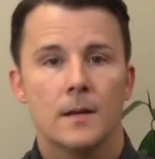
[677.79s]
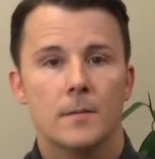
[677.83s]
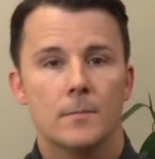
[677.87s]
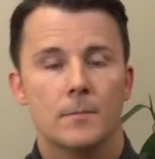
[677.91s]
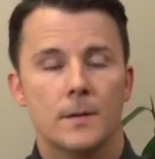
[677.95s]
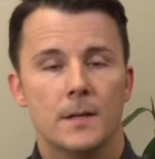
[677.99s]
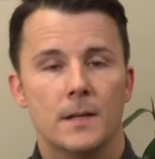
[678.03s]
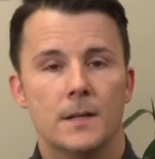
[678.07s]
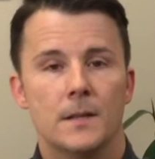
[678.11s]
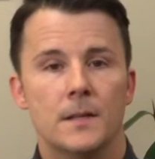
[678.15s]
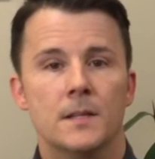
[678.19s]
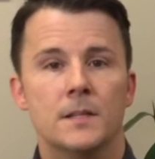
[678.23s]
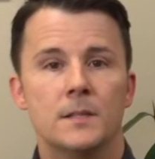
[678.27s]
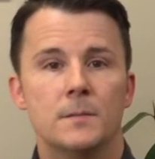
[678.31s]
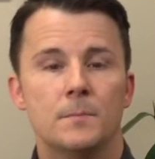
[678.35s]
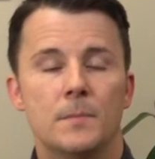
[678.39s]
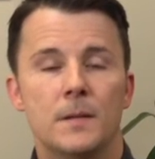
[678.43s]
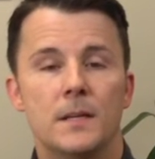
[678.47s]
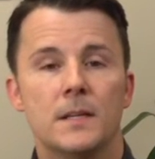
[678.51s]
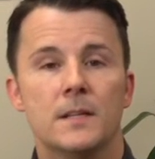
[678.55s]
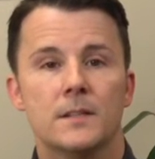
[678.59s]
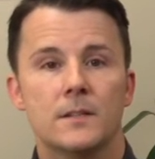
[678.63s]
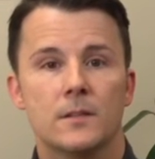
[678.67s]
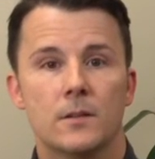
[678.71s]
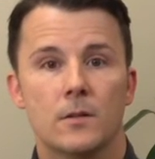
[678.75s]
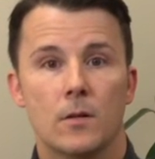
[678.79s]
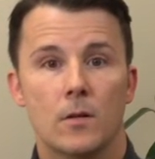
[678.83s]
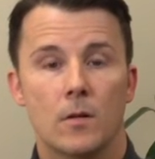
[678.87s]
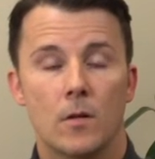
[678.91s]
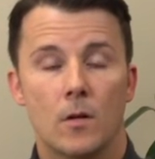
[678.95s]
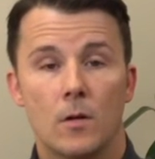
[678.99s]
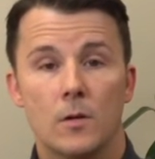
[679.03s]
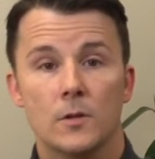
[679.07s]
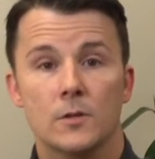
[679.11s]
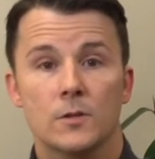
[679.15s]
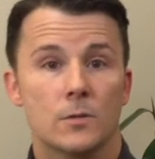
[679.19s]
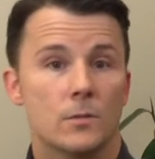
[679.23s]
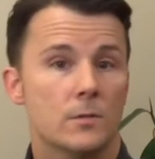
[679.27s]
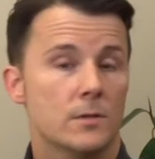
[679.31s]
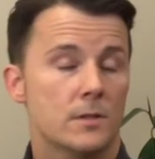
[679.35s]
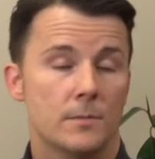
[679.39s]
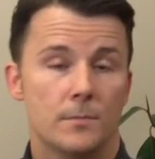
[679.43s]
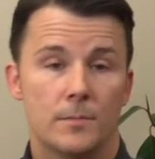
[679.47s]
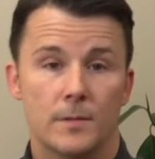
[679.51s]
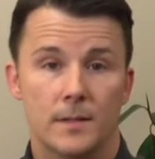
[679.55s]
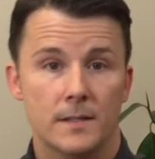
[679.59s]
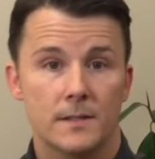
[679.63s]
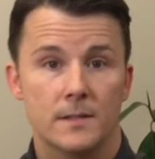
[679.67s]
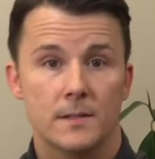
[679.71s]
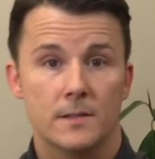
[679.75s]
But in this piece, there are all sorts of
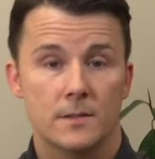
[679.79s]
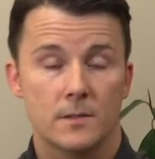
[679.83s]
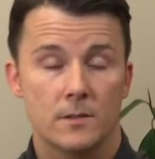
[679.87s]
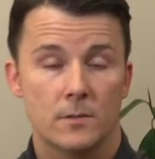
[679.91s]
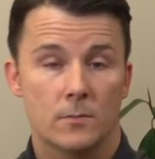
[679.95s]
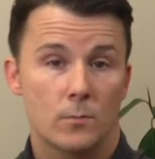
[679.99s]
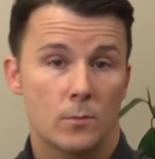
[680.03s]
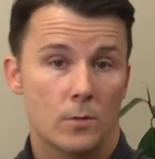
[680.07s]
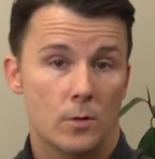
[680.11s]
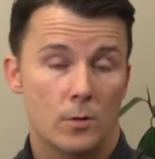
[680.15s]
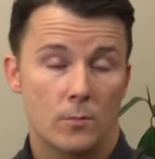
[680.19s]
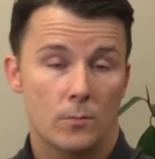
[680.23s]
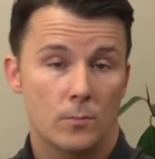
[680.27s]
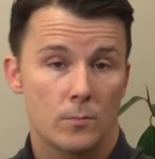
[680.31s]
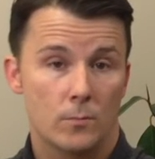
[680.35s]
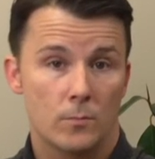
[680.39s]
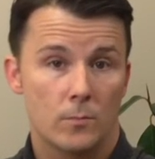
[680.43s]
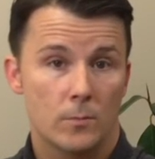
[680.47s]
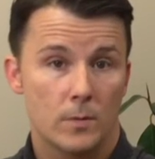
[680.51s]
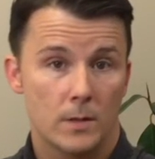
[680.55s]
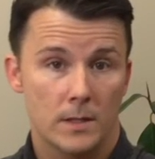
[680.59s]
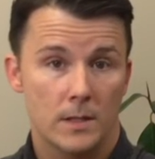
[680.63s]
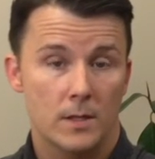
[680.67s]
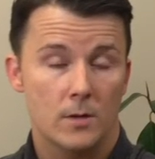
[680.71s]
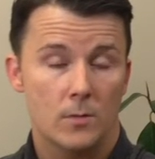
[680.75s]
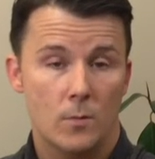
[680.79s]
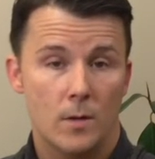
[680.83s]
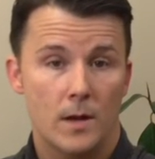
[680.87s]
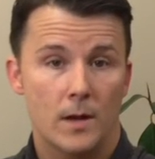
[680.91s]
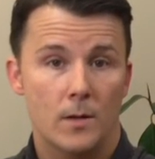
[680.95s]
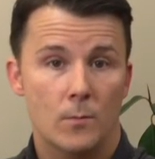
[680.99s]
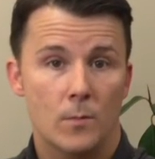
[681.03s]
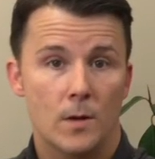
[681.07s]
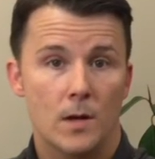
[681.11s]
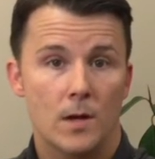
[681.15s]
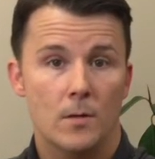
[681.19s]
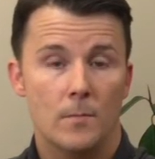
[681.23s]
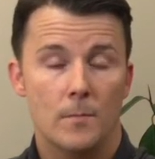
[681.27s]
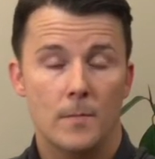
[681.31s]
places that work really quite well.